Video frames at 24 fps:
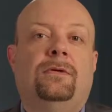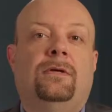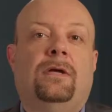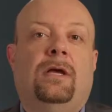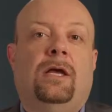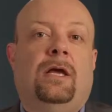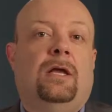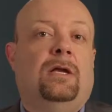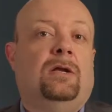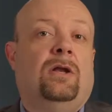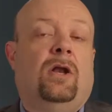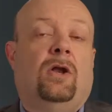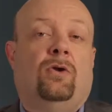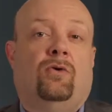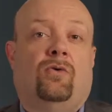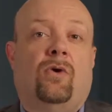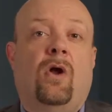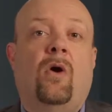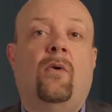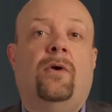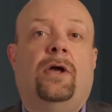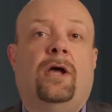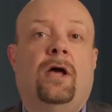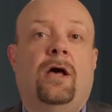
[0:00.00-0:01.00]
and
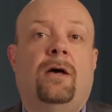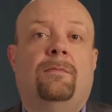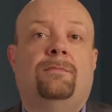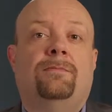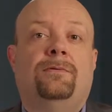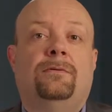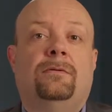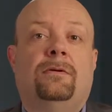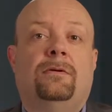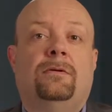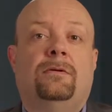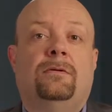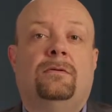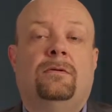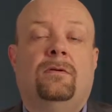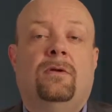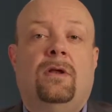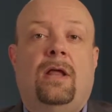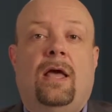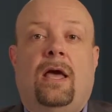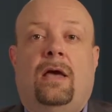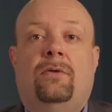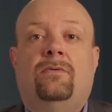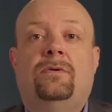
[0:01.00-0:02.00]
growing up, and
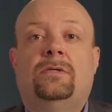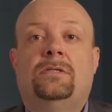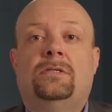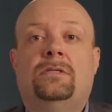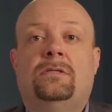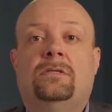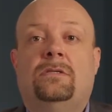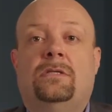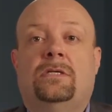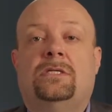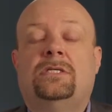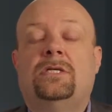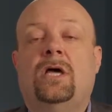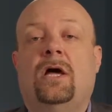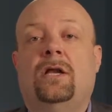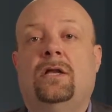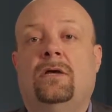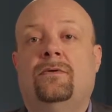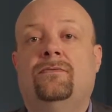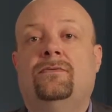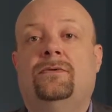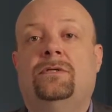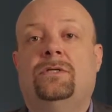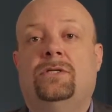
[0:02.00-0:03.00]
I was the son
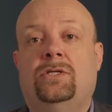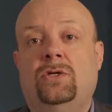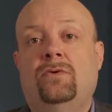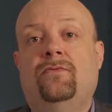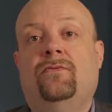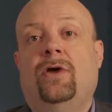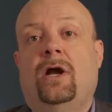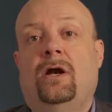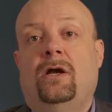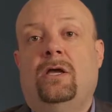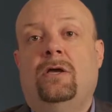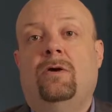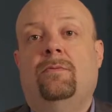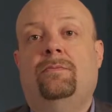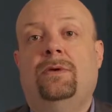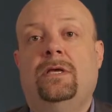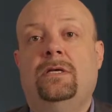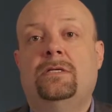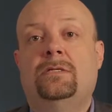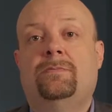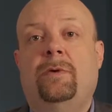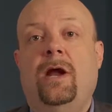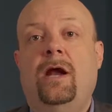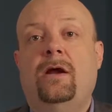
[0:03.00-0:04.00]
of two very
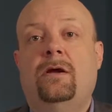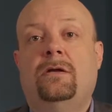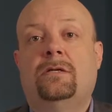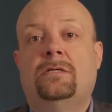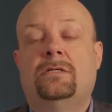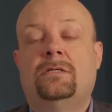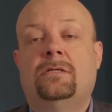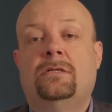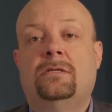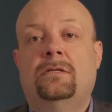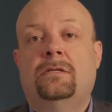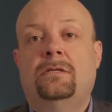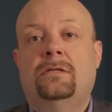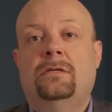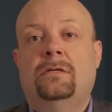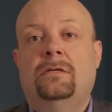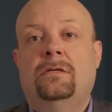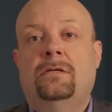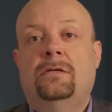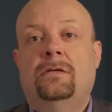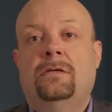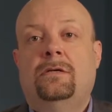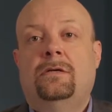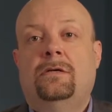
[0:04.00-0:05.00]
obese parents.
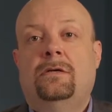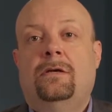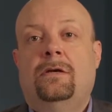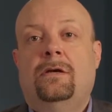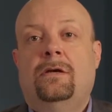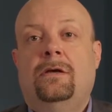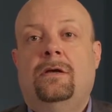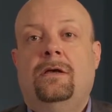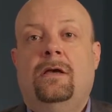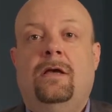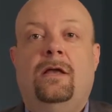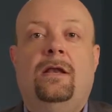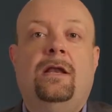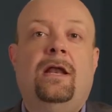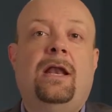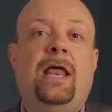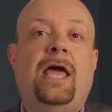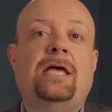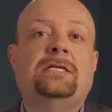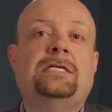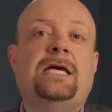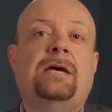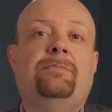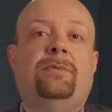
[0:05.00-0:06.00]
And then
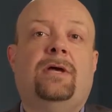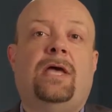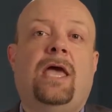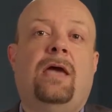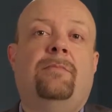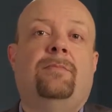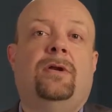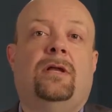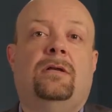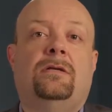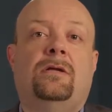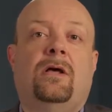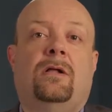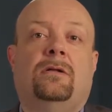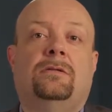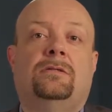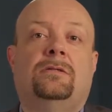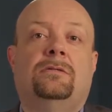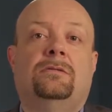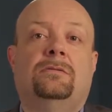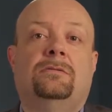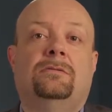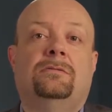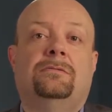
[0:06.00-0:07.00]
as I became an adult,
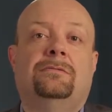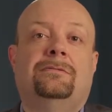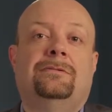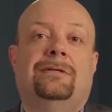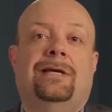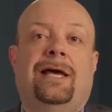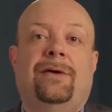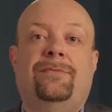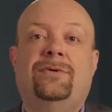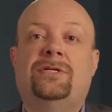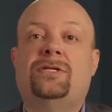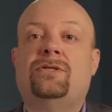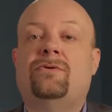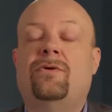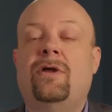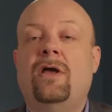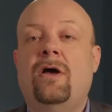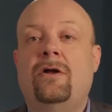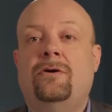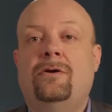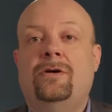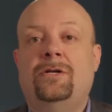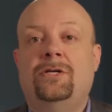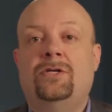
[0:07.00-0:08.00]
I was
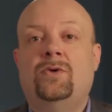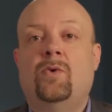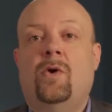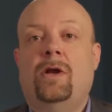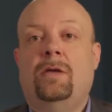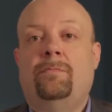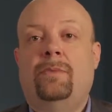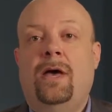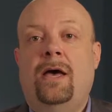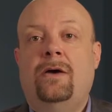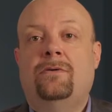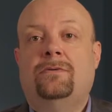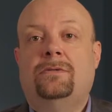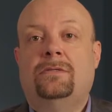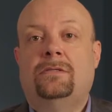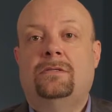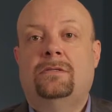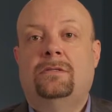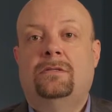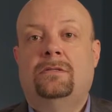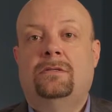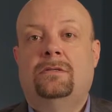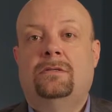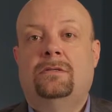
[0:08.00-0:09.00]
320 pounds.